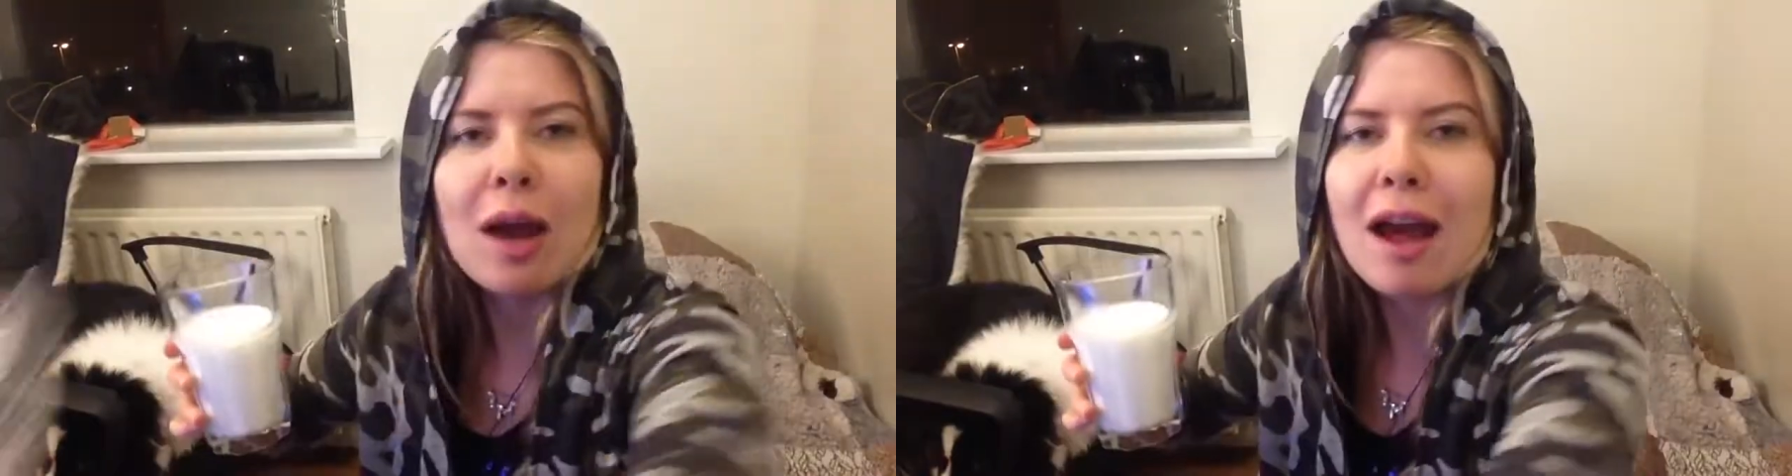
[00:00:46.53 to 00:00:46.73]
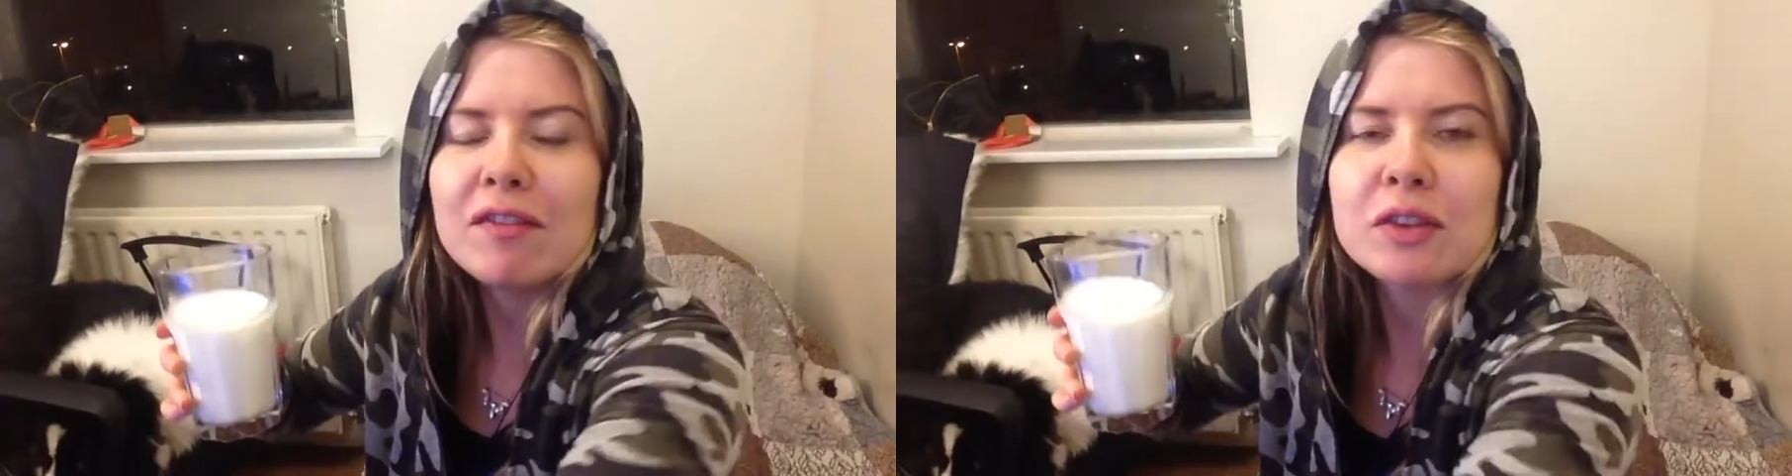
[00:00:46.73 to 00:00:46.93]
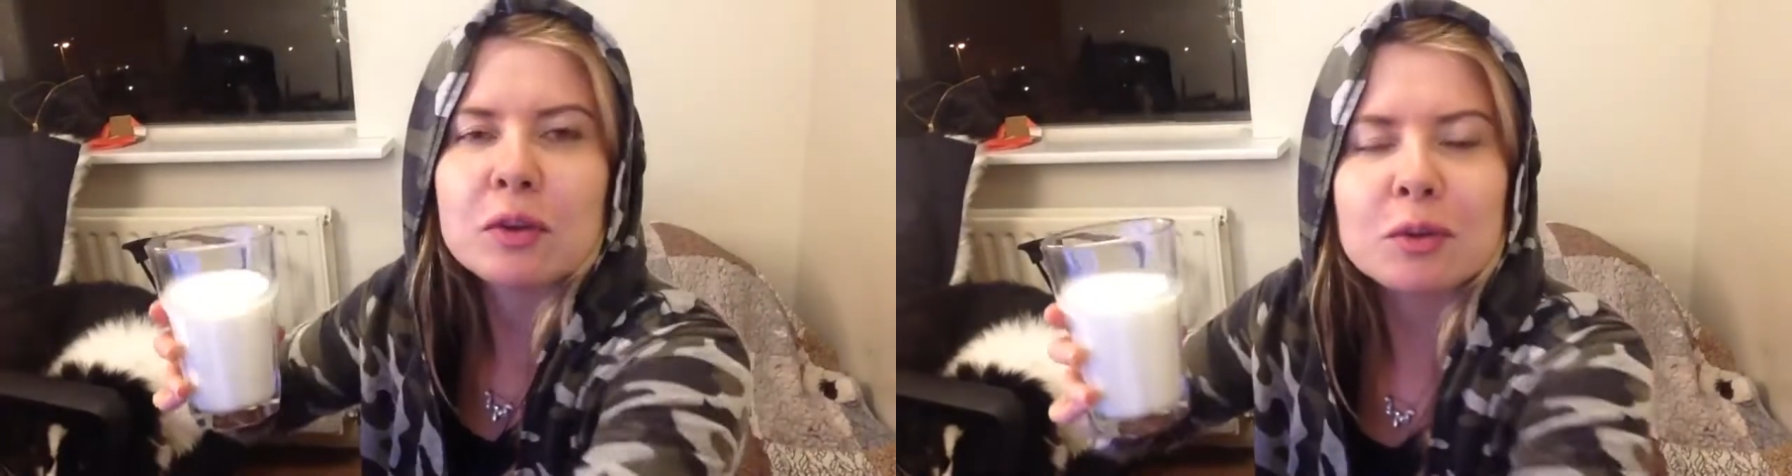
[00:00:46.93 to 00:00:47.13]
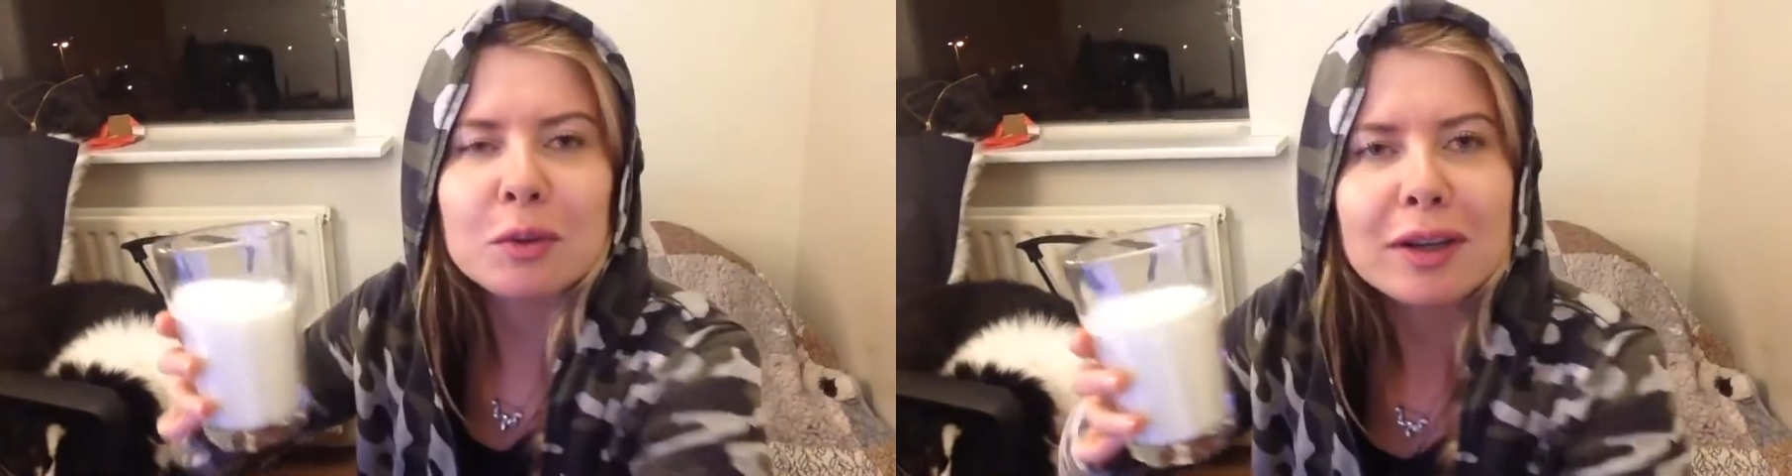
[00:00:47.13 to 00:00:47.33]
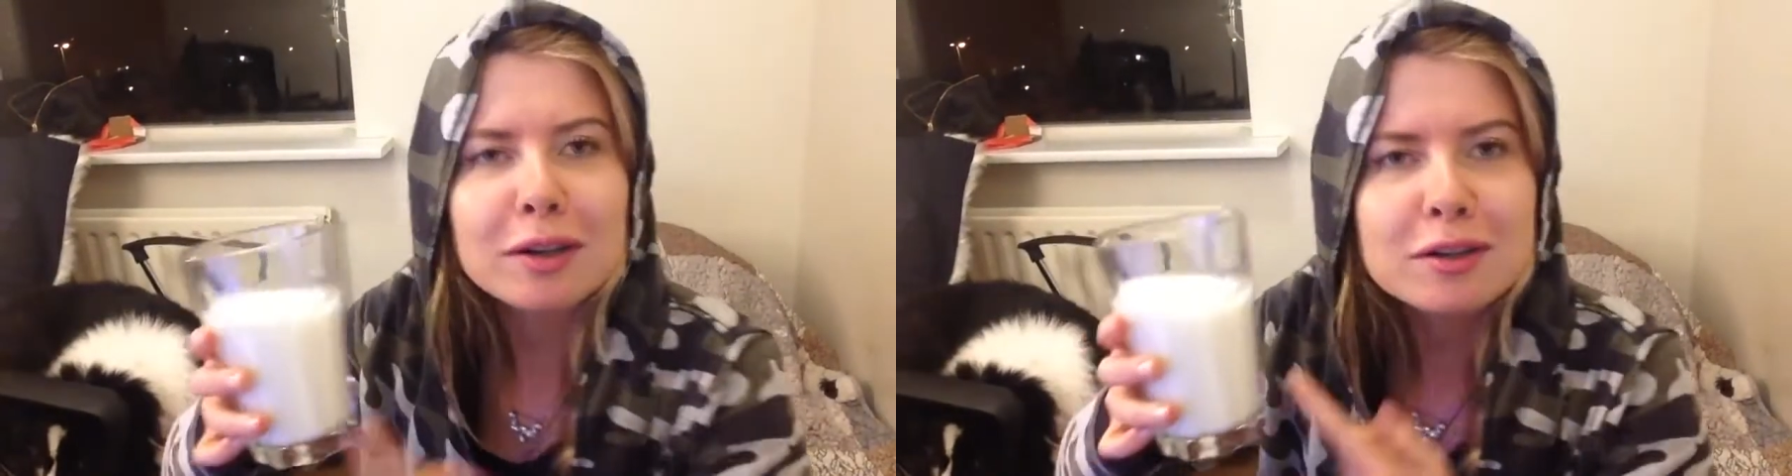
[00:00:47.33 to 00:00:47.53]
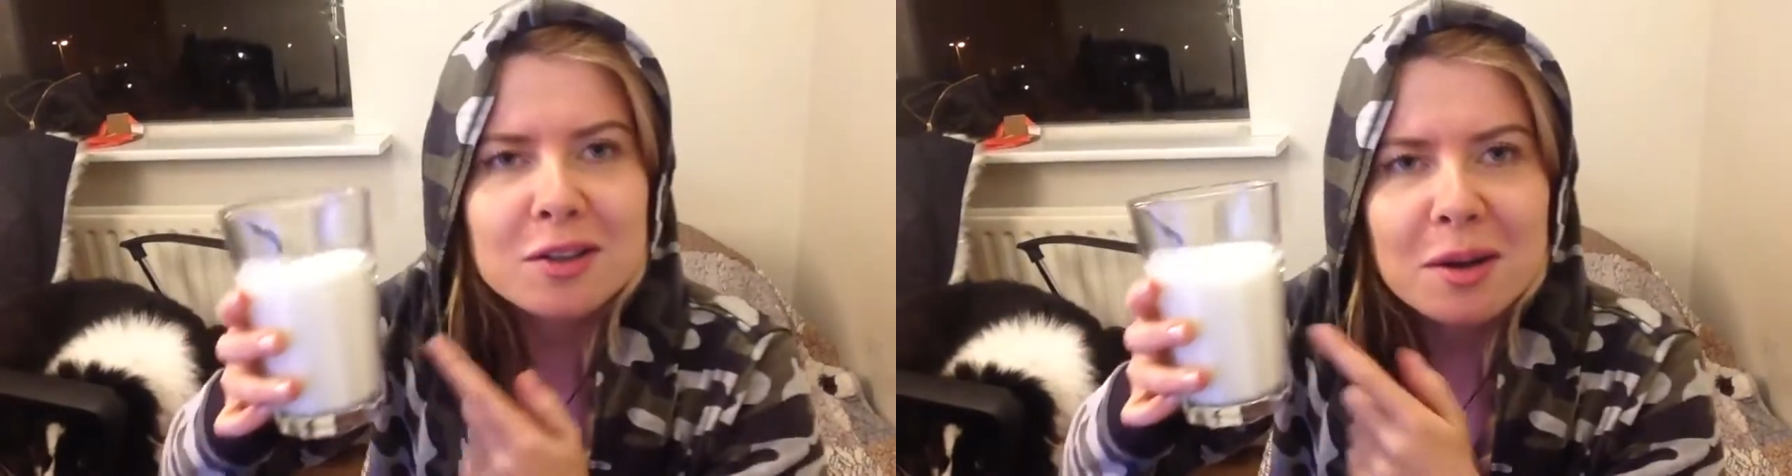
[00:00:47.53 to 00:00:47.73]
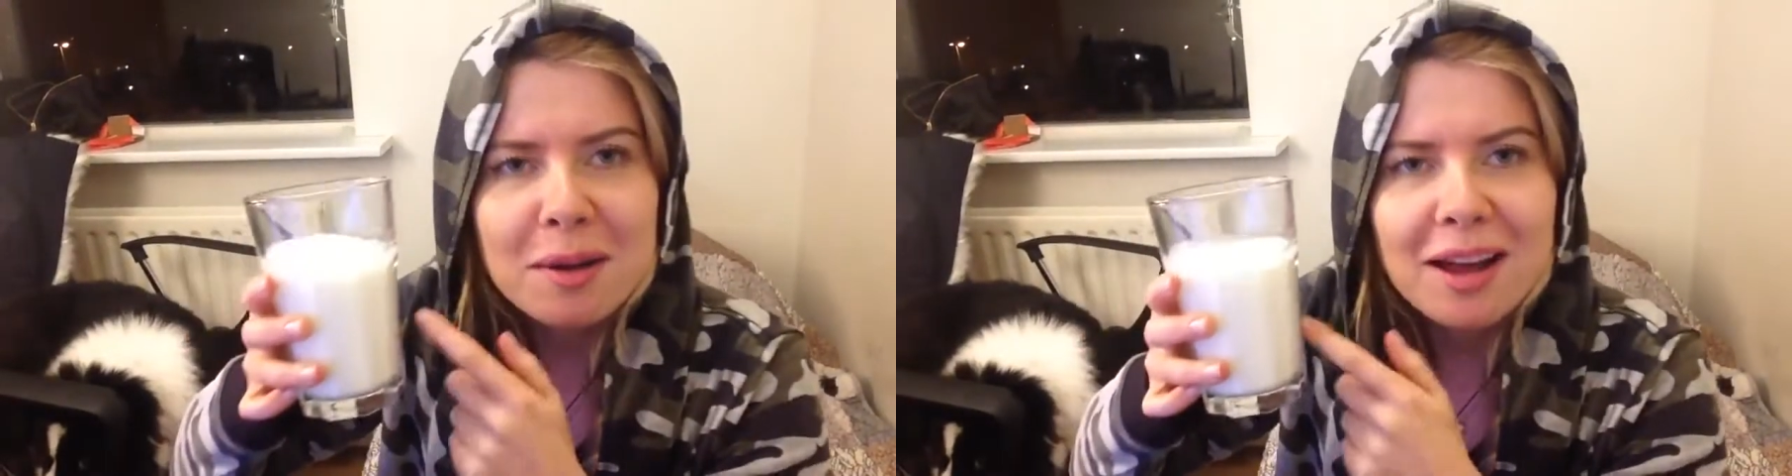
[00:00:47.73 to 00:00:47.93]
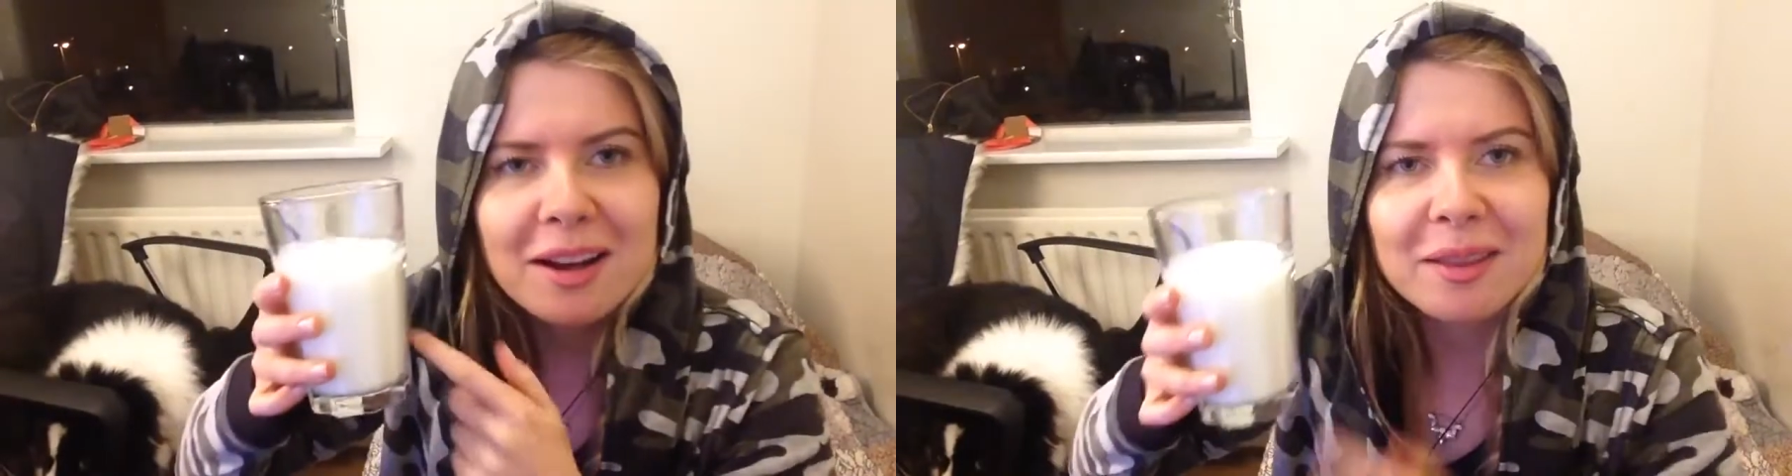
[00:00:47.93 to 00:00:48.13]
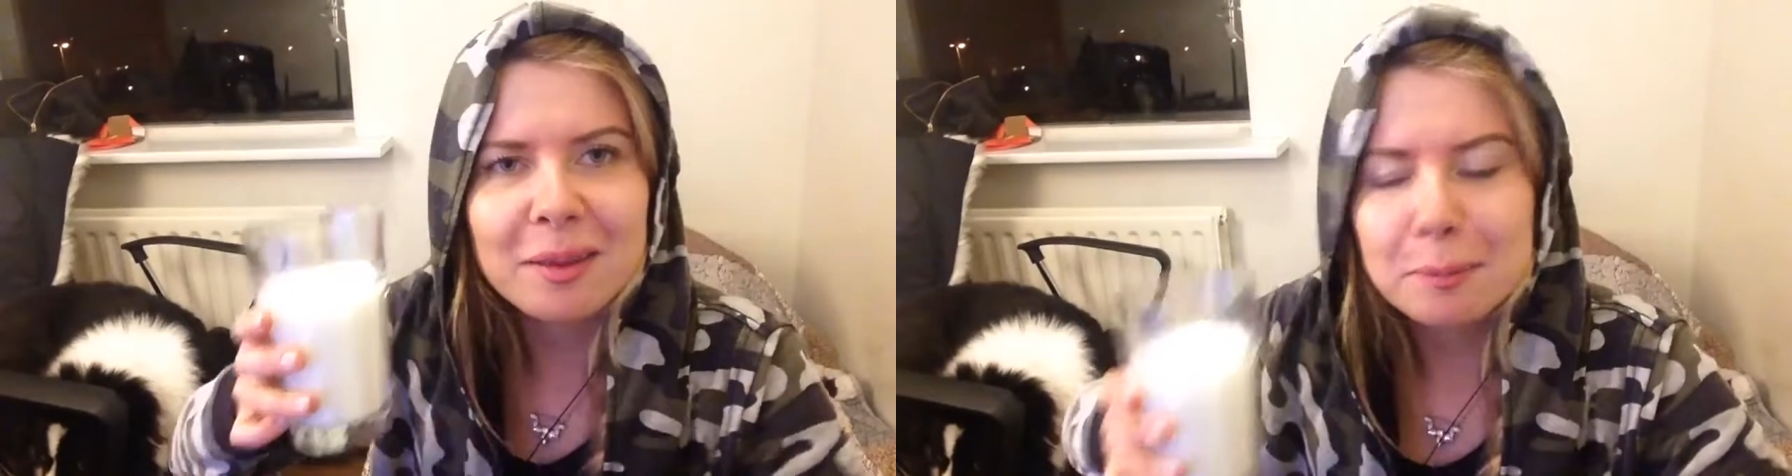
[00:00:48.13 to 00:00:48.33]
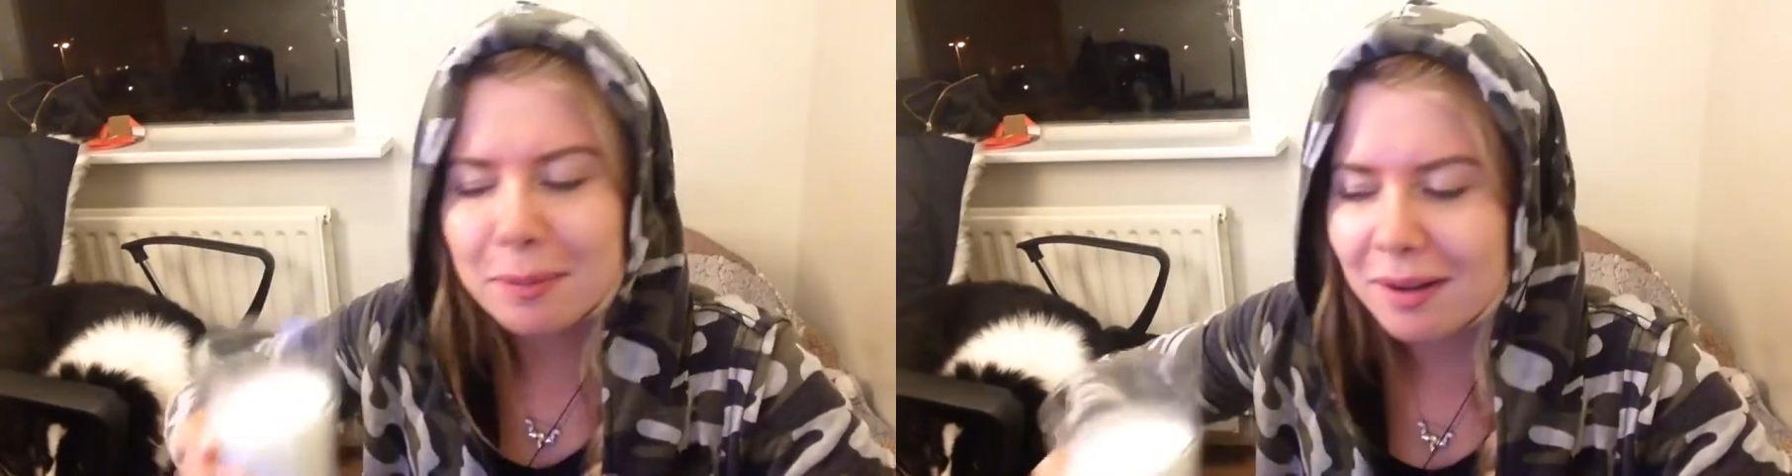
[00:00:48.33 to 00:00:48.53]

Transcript: you have to drink some healthy